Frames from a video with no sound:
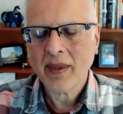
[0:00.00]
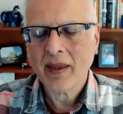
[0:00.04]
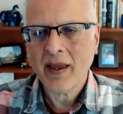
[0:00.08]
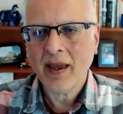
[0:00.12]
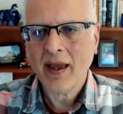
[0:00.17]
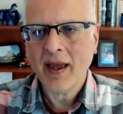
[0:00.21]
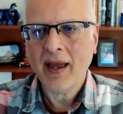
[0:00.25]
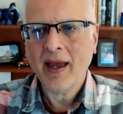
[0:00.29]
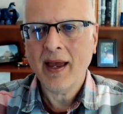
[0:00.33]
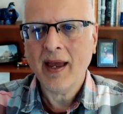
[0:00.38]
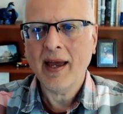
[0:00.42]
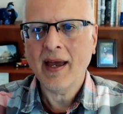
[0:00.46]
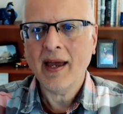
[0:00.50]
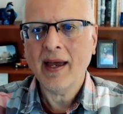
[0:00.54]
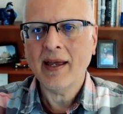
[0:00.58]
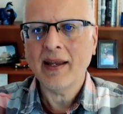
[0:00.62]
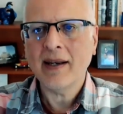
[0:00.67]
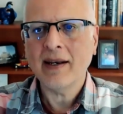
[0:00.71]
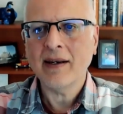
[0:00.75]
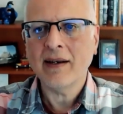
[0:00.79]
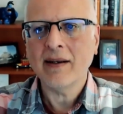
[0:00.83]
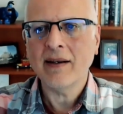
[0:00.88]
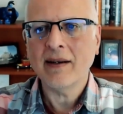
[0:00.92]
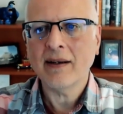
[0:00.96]

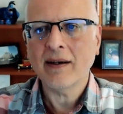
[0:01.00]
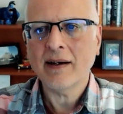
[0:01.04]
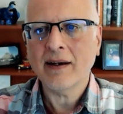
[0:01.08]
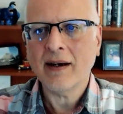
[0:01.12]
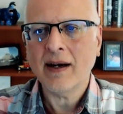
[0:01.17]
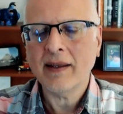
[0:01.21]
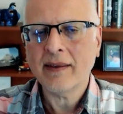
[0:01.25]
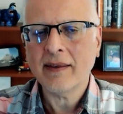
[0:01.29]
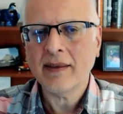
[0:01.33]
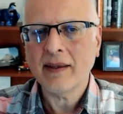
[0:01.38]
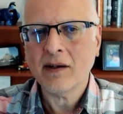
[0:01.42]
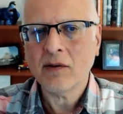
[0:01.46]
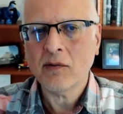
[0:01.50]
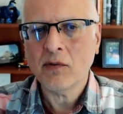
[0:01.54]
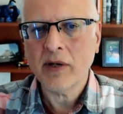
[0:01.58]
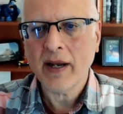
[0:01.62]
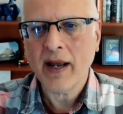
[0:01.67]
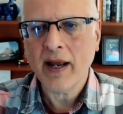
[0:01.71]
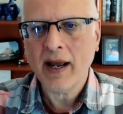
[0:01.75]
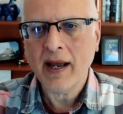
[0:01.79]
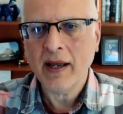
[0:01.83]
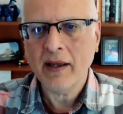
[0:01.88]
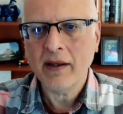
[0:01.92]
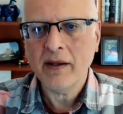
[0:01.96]
And I think
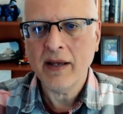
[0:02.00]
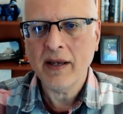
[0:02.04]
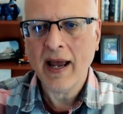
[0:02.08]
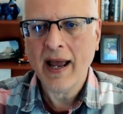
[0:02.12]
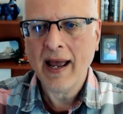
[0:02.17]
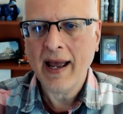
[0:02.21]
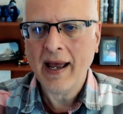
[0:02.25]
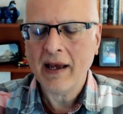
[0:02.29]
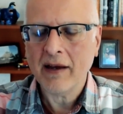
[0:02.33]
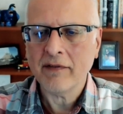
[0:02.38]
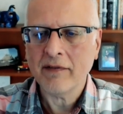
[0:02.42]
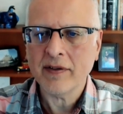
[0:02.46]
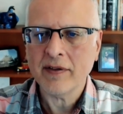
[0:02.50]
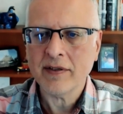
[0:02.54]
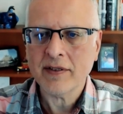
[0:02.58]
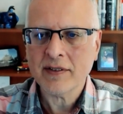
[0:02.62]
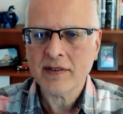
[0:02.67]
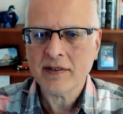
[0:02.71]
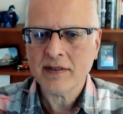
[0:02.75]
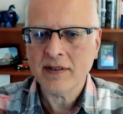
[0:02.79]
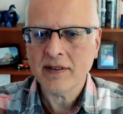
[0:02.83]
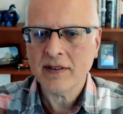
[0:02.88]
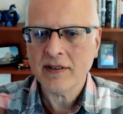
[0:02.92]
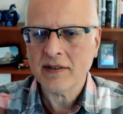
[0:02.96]
what you have
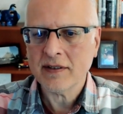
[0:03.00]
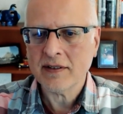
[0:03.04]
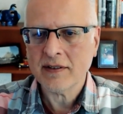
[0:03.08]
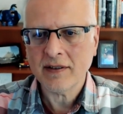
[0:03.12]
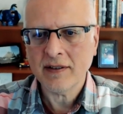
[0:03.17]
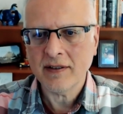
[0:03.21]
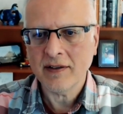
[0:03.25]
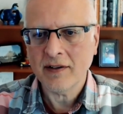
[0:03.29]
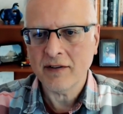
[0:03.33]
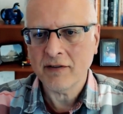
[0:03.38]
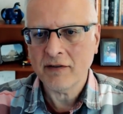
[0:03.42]
is